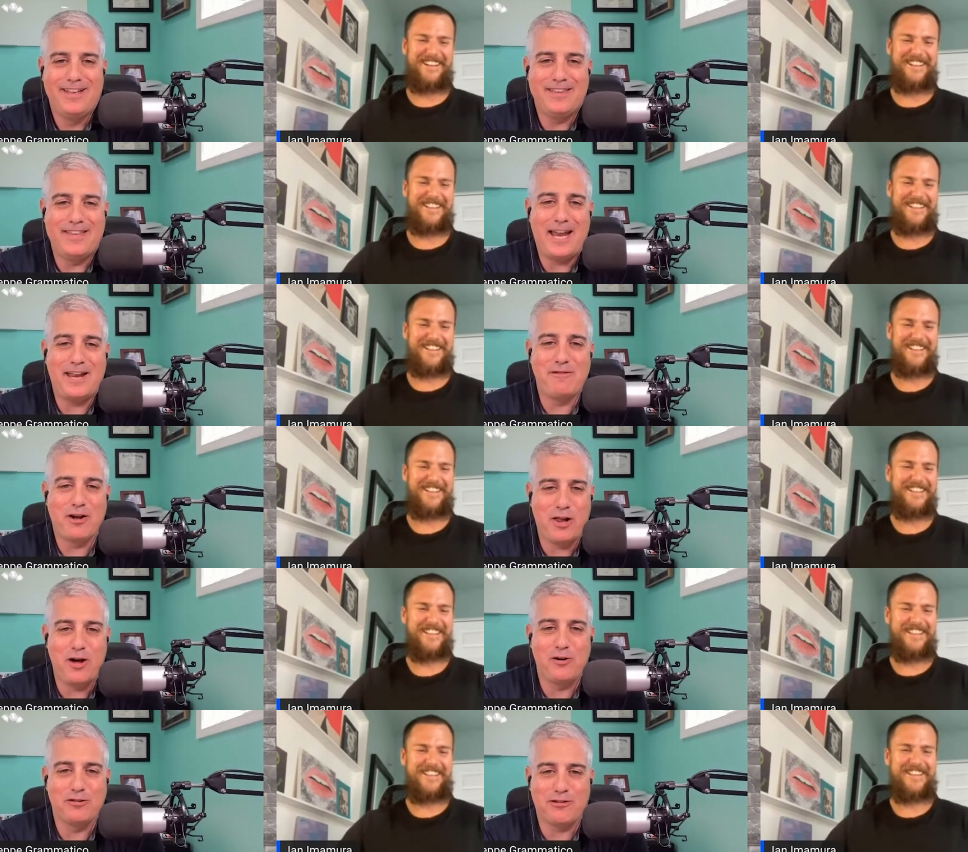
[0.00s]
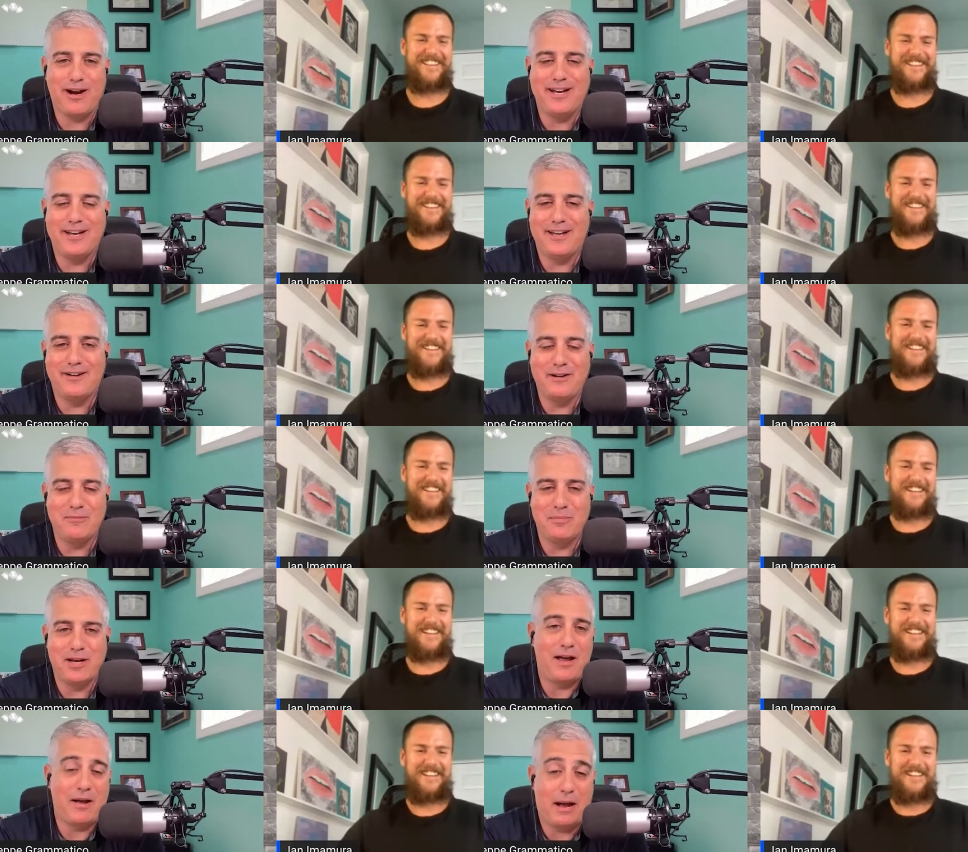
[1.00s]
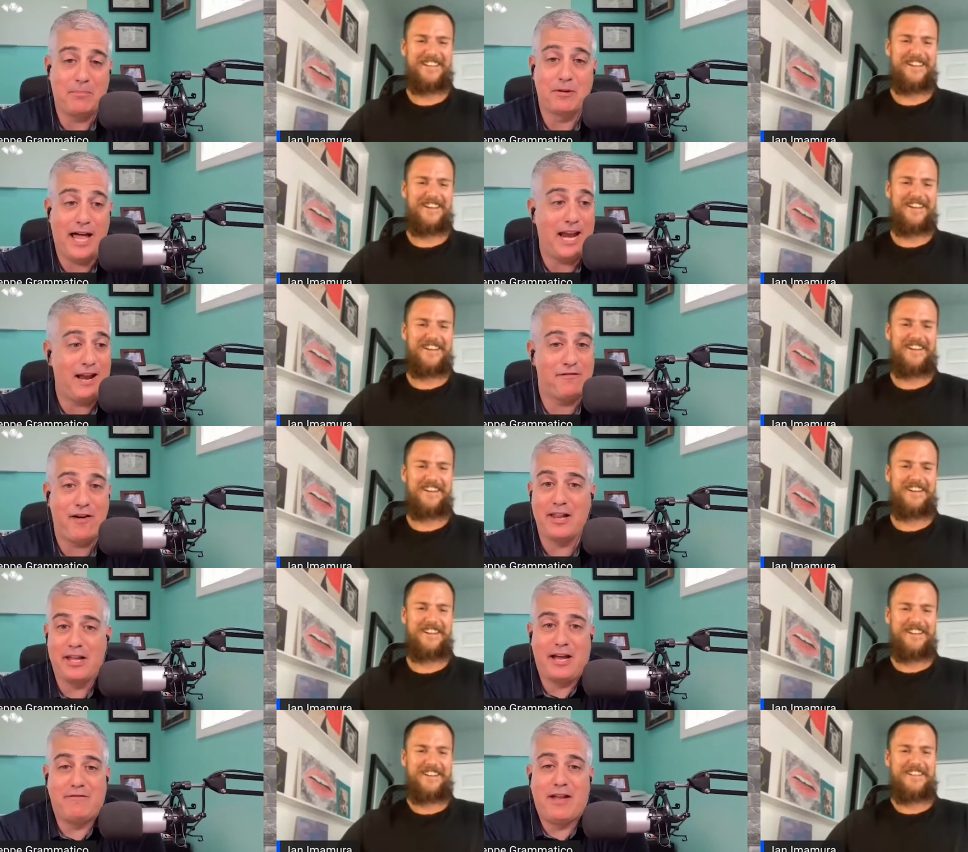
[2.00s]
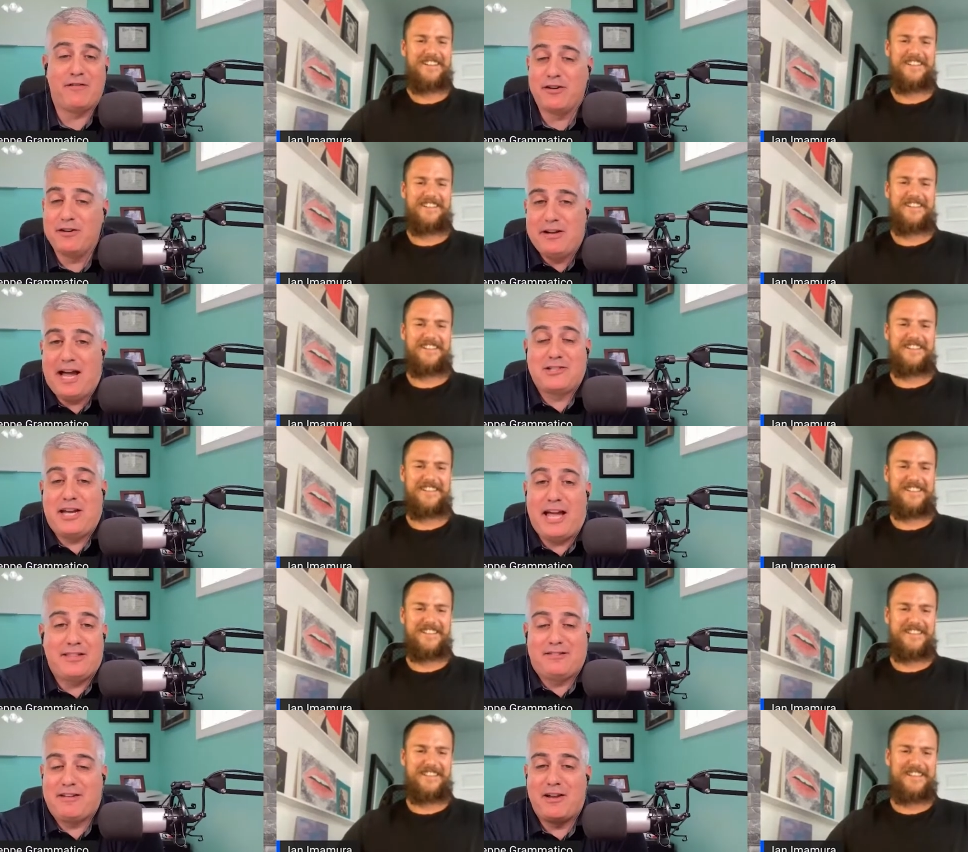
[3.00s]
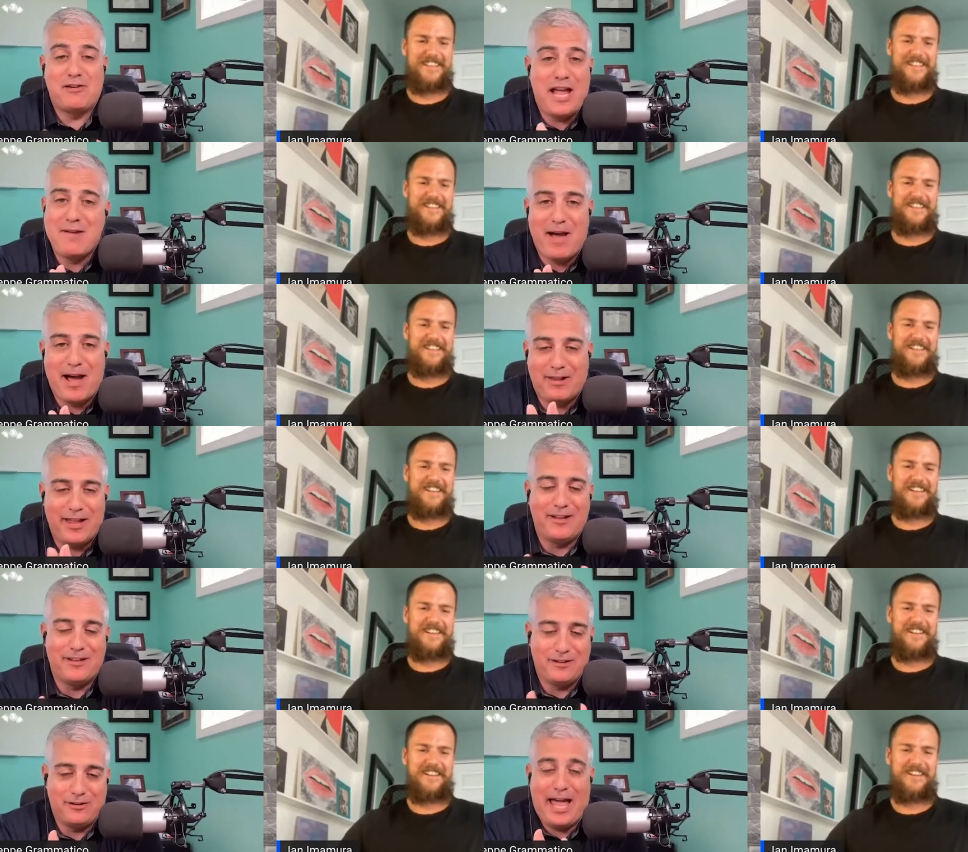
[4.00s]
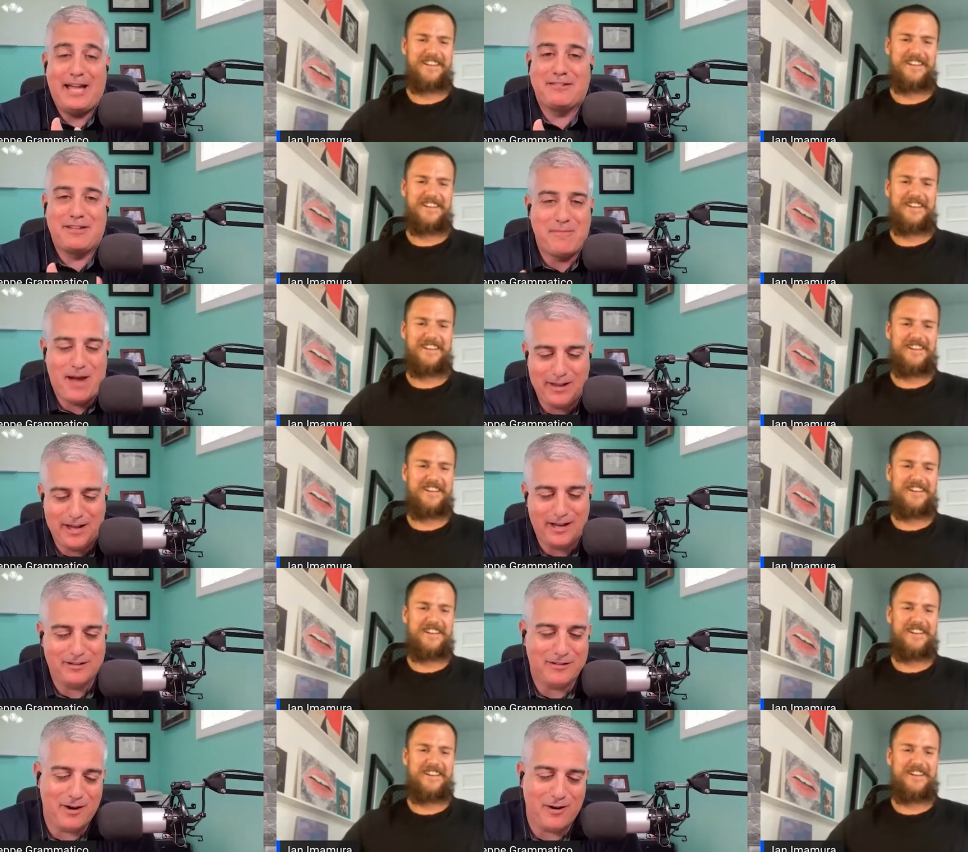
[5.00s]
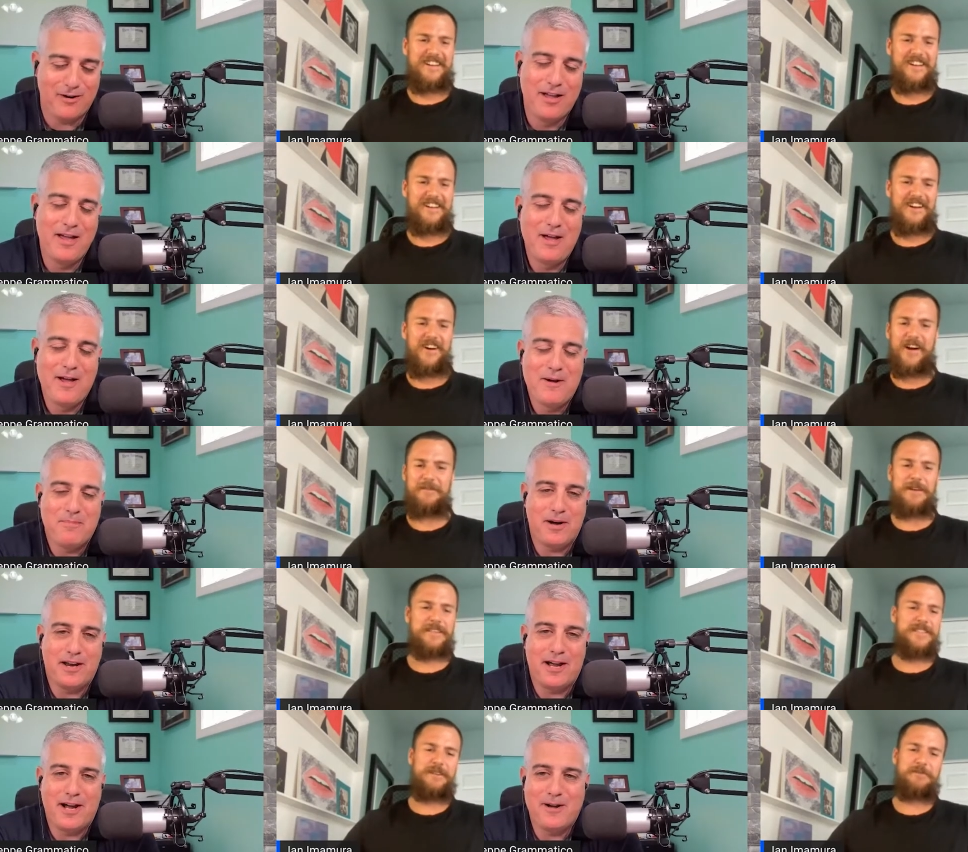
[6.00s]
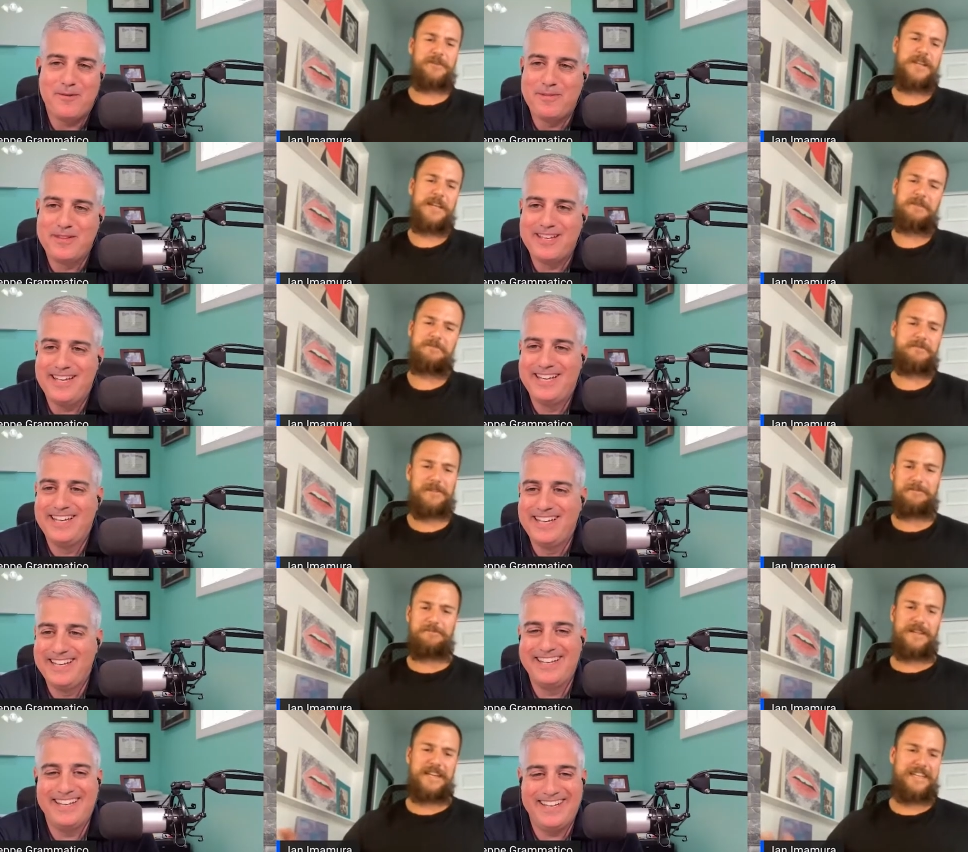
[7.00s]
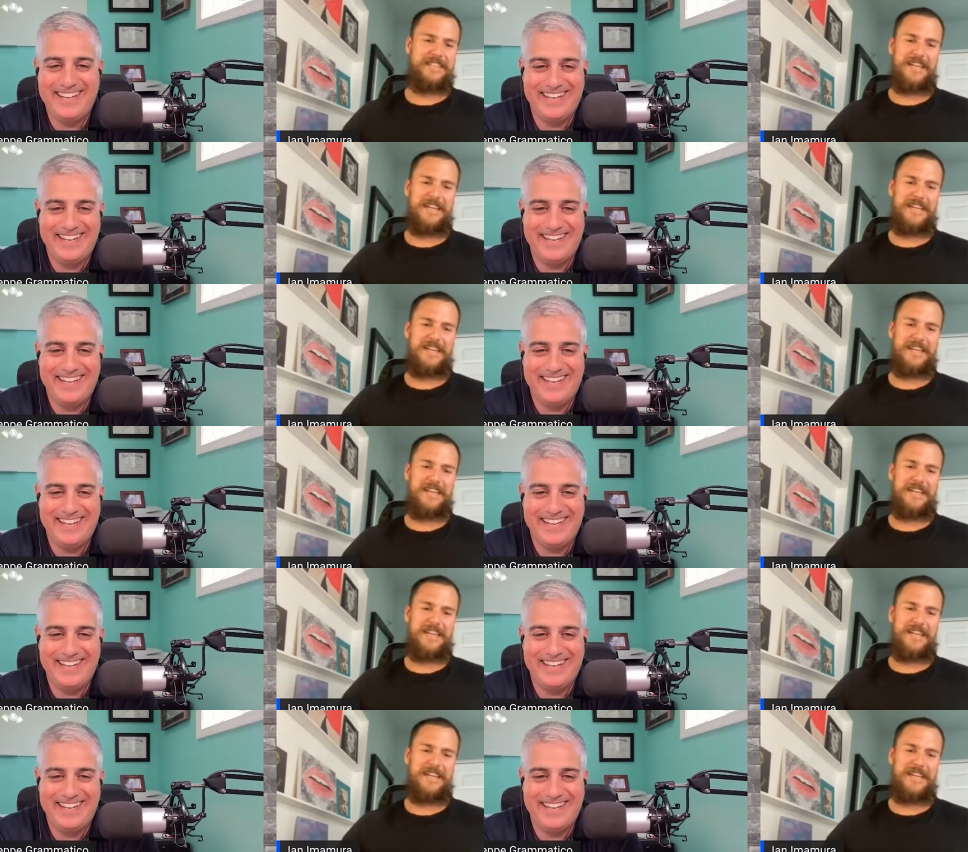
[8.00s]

Speaker 1: not even close, right? Uh, but I, am glad I finally I've never actually had to say your name out loud, your last name out loud. So oh, I but, messed uh, up the name plenty